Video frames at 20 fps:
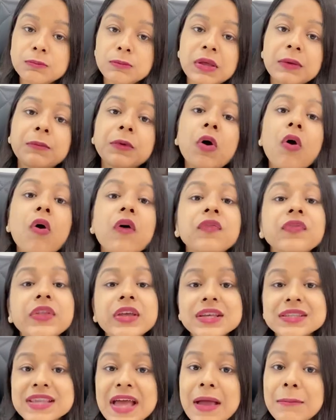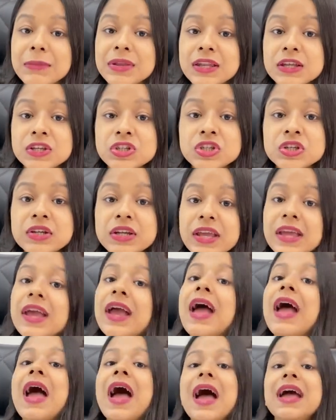paper on the examination day
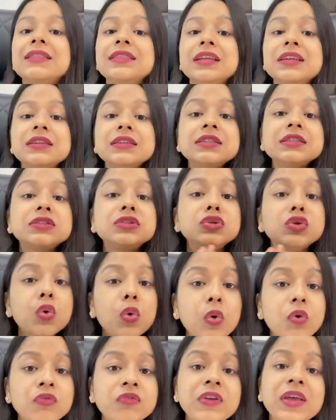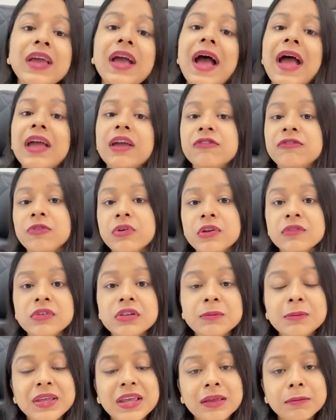and there is no way IFOA
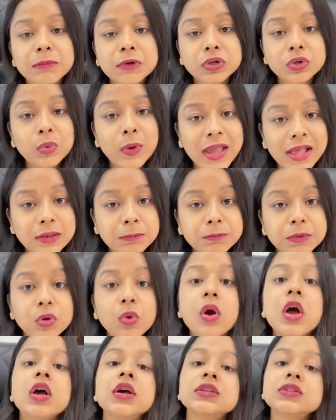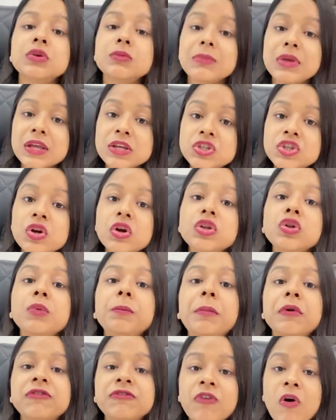will be able to help you so make sure you
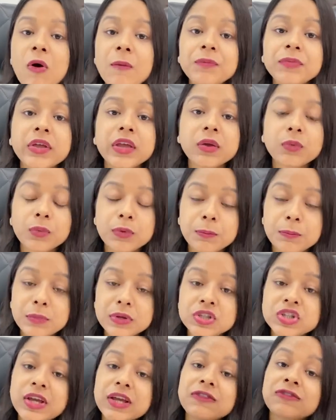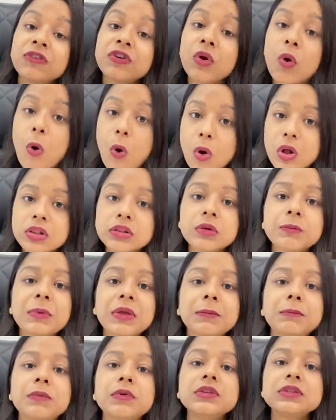perform the equipment check for all the
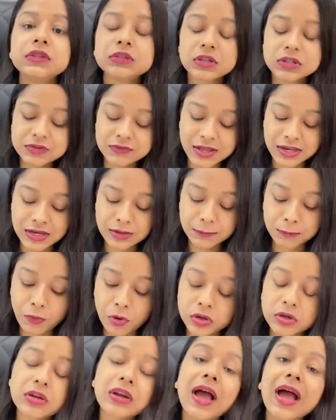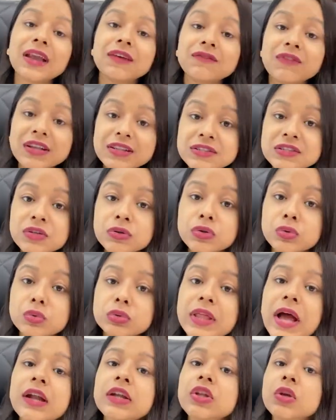papers it is very important and once you do
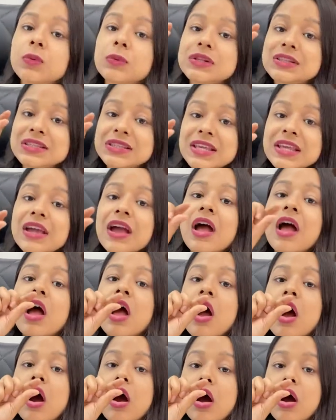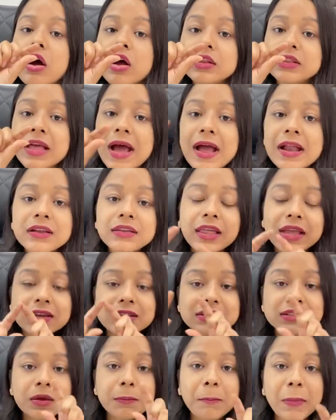that you will see uh, that there
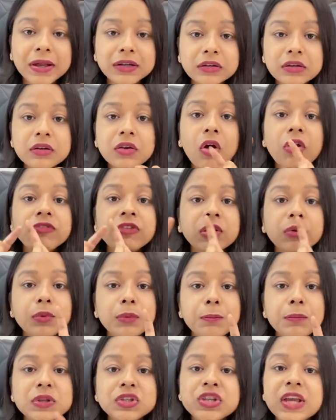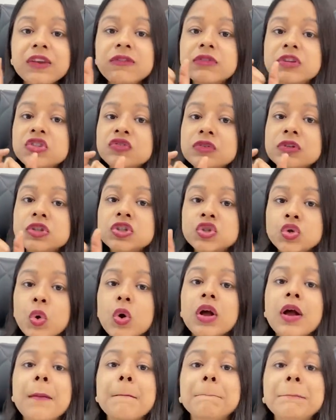is a button of equipment check which will show
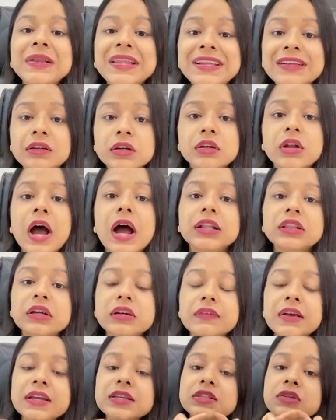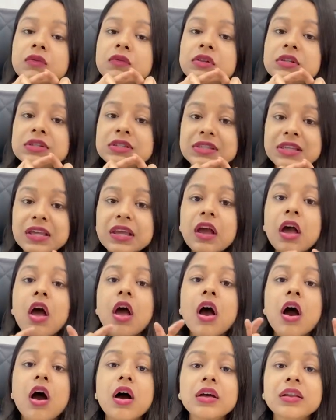completed otherwise you will see
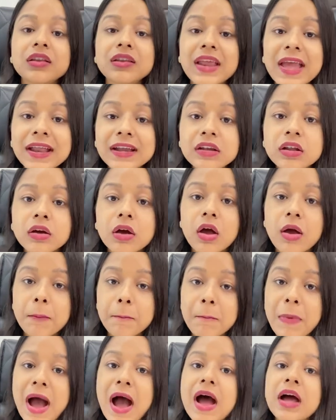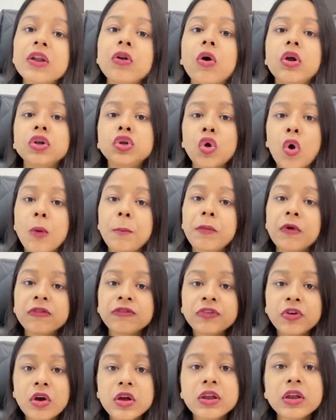a red bar on top
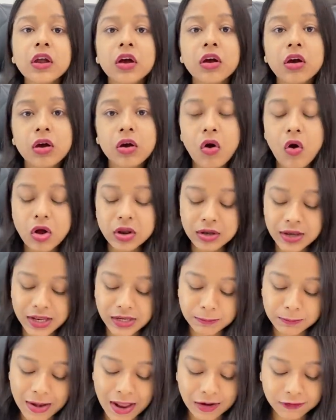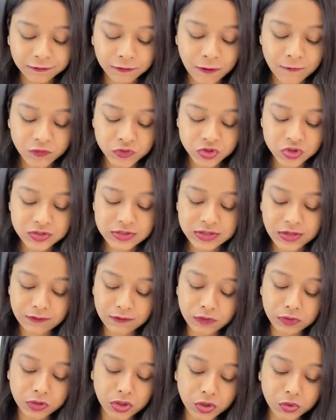of your uh, online platform which is
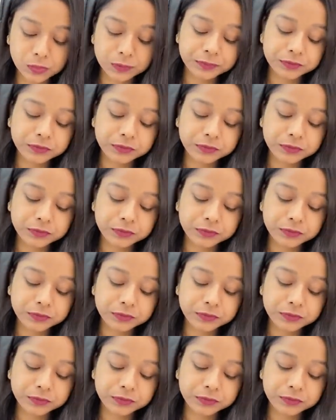given to you